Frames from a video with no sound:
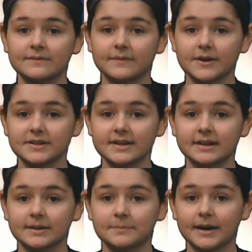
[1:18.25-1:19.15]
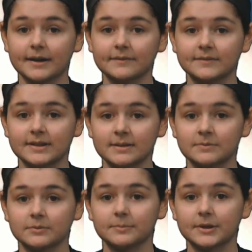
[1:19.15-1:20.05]
Varsity, and Competitive
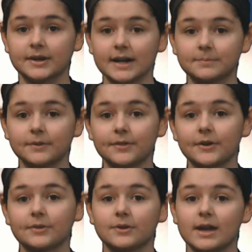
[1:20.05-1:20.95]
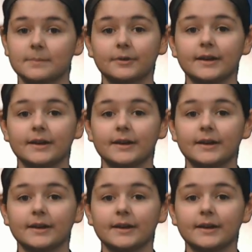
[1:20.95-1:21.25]
teams will be on April 3rd through April